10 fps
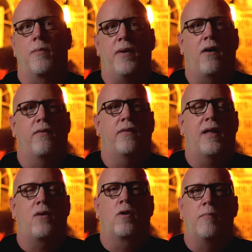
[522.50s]
about
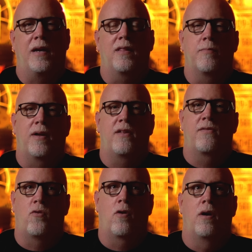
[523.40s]
that we're making the plates
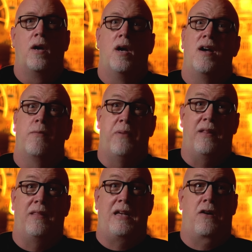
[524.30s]
for
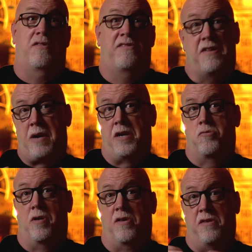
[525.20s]
but they are semi
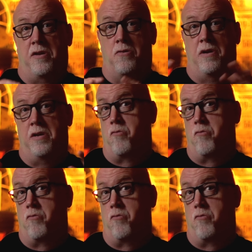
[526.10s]
trucks that turn into